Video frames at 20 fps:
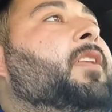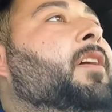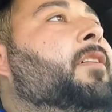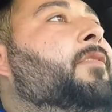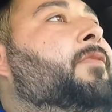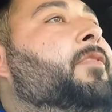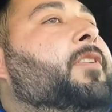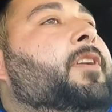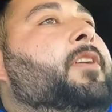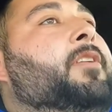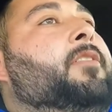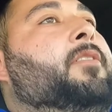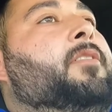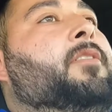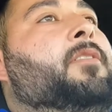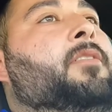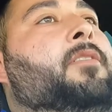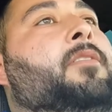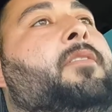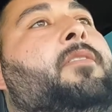I
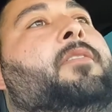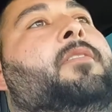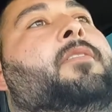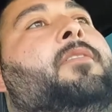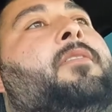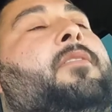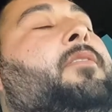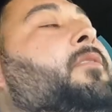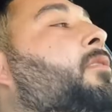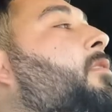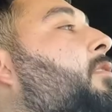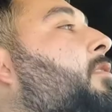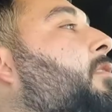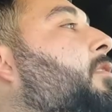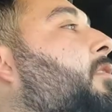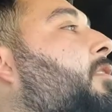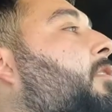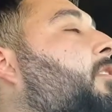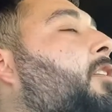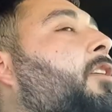figure,
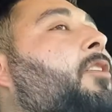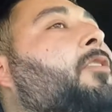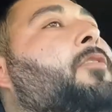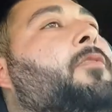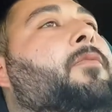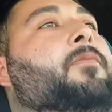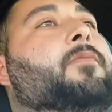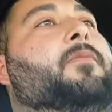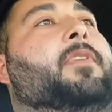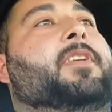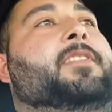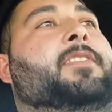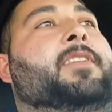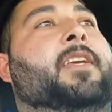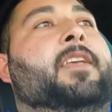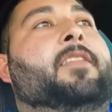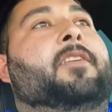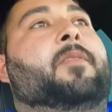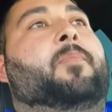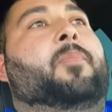you know, they
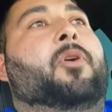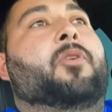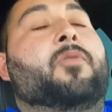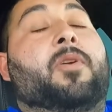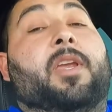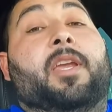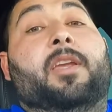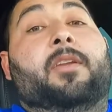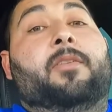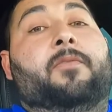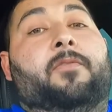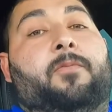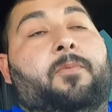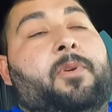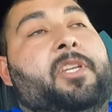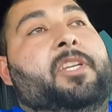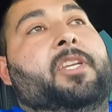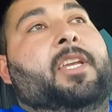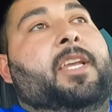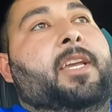say they're broken
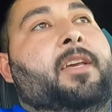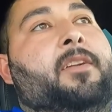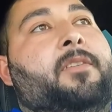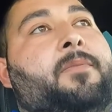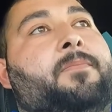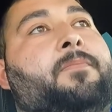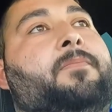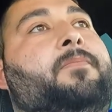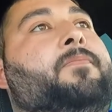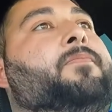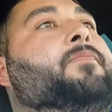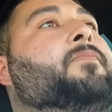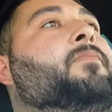when you get them.